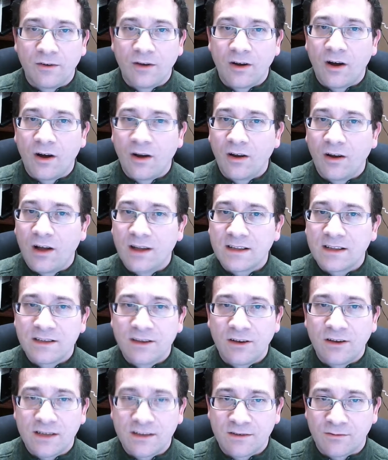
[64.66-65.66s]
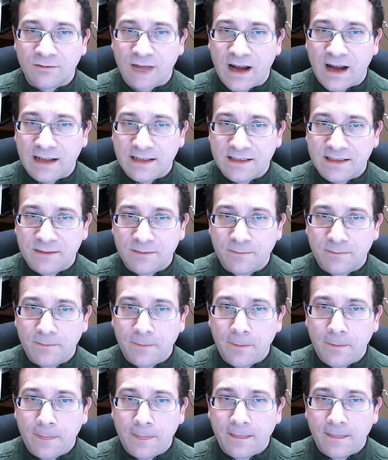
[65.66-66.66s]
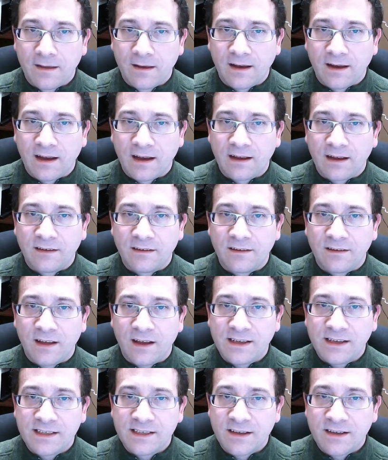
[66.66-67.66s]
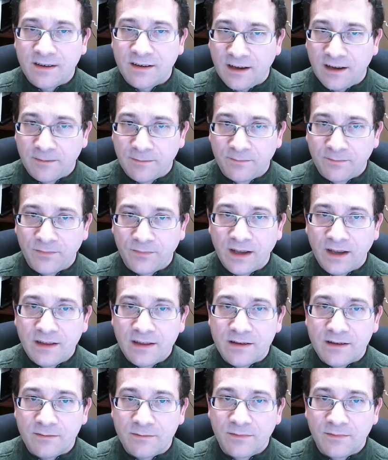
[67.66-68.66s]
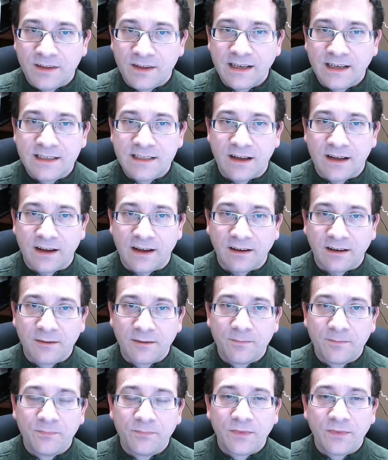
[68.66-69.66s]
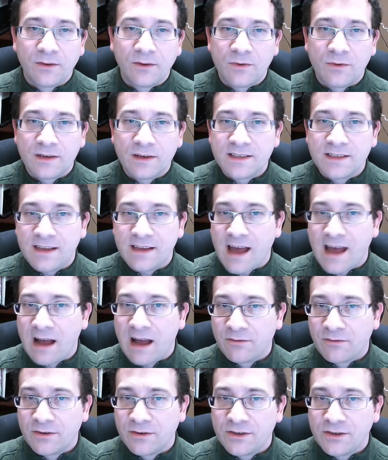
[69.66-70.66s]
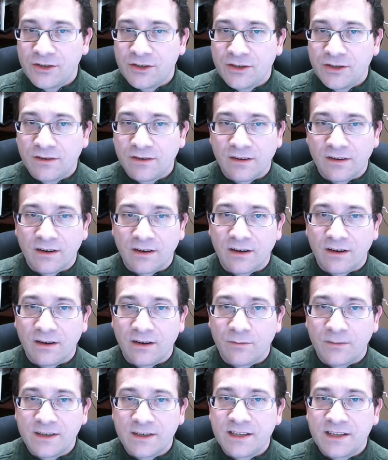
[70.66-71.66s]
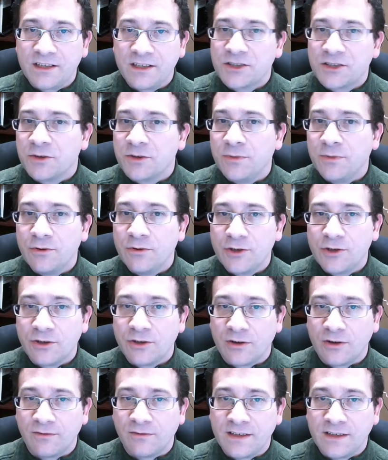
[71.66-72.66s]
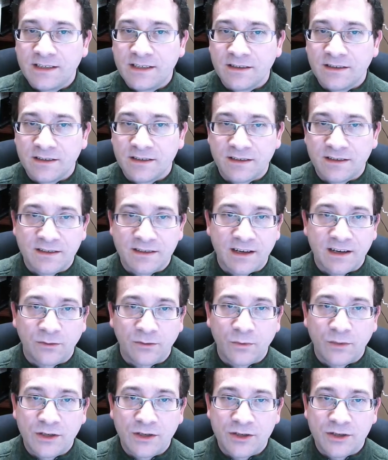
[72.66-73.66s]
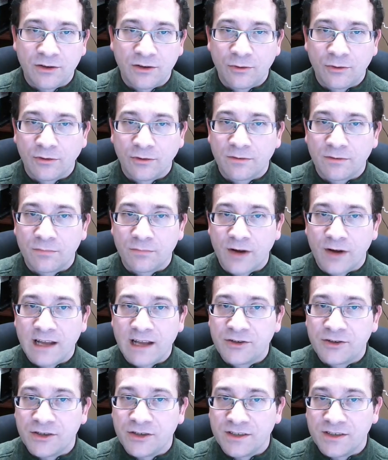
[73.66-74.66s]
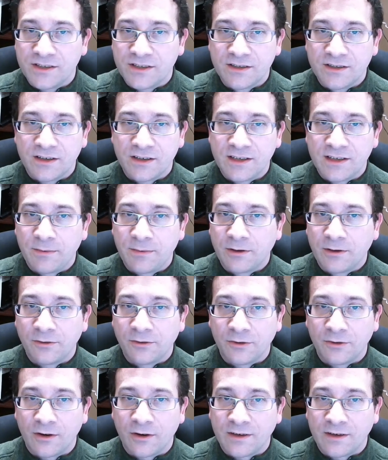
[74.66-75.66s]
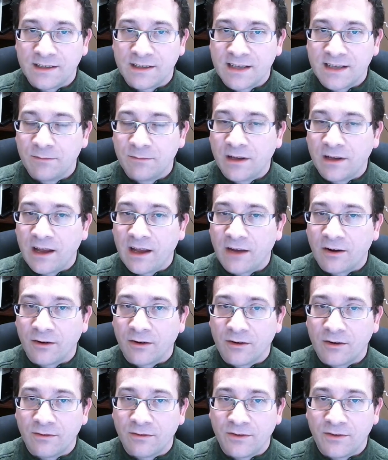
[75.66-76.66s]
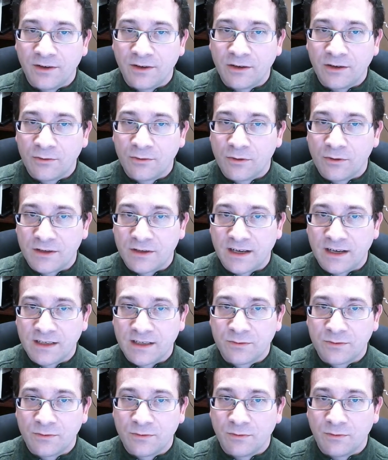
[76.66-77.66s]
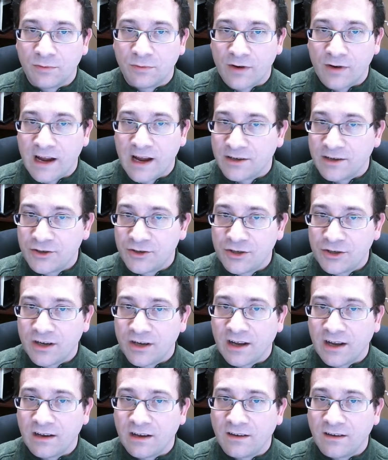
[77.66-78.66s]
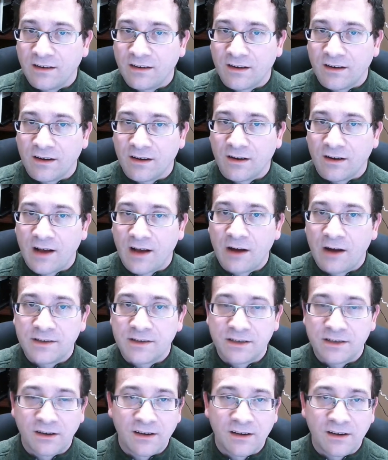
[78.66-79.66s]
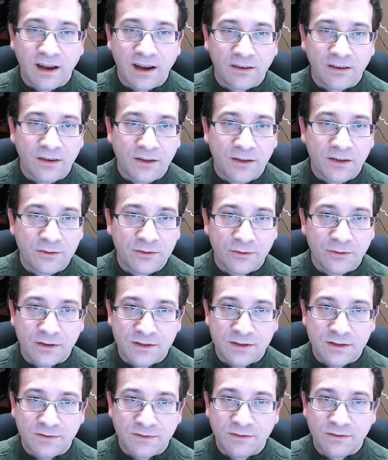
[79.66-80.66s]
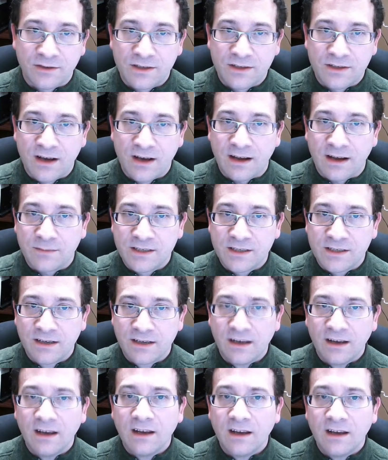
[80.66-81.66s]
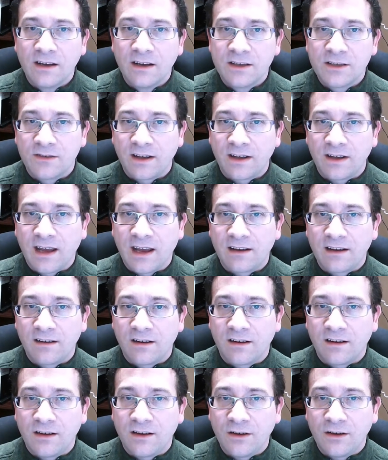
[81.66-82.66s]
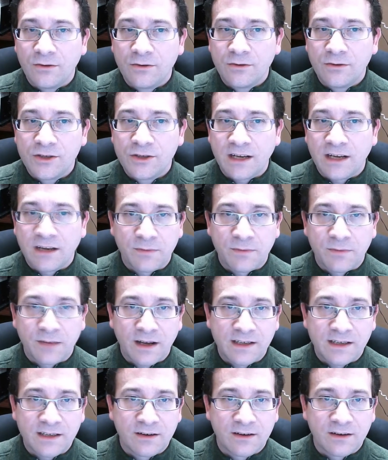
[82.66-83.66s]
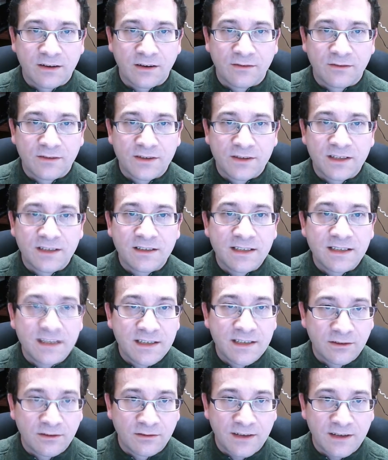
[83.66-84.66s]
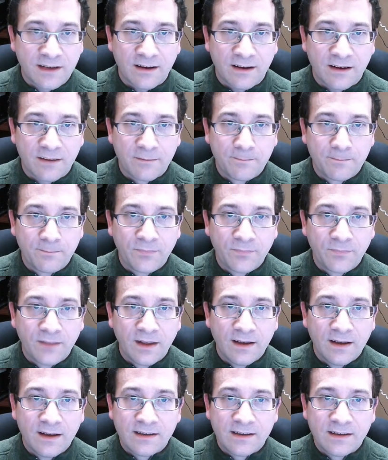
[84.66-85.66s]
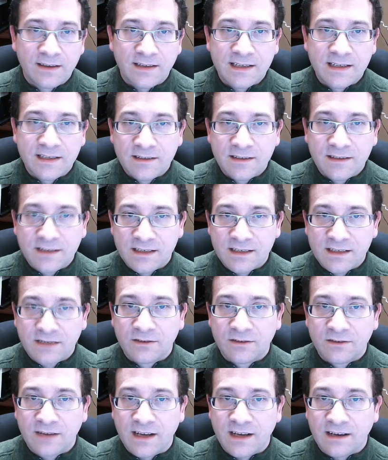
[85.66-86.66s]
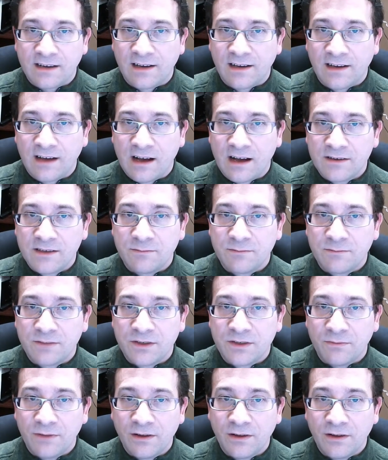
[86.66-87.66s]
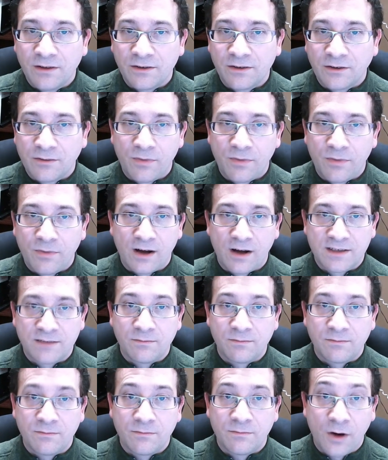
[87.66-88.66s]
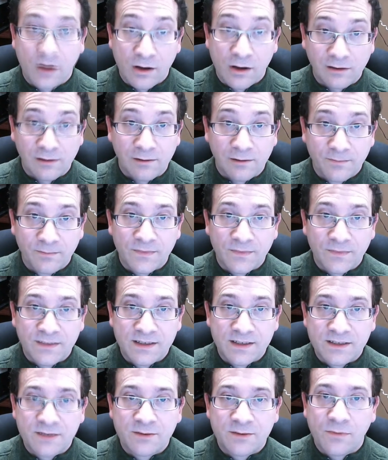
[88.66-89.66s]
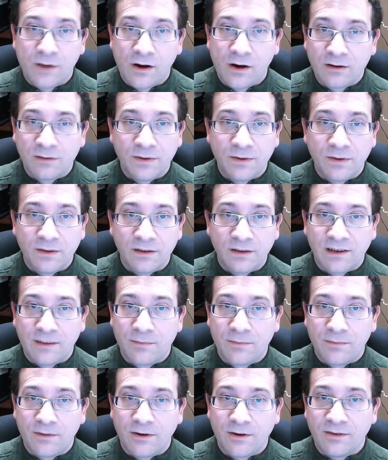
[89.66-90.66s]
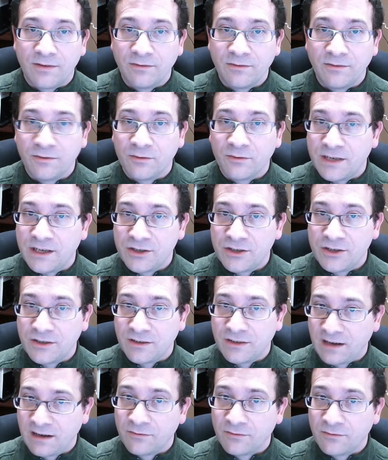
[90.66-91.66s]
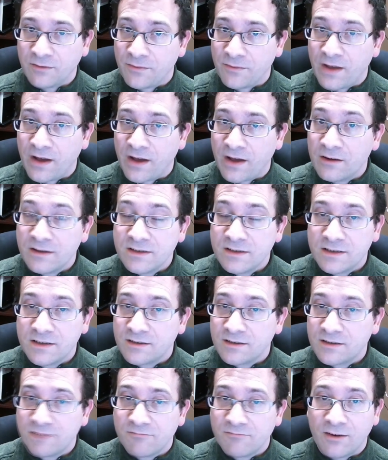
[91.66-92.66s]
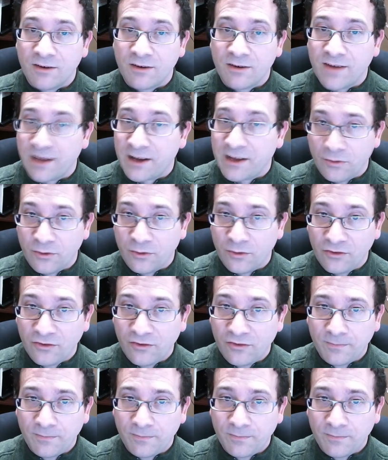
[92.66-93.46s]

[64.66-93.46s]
lots and lots of rats, and they study in them things like, what is the average, what is the distribution of distances at which a neuron branches, a typical neuron in some layer of the neocortex will branch, and how does it connect to other neurons of different types? So they get a huge database of statistical data. That statistical data allows them to build a composite model. This is a model built up of information taken from thousands of animals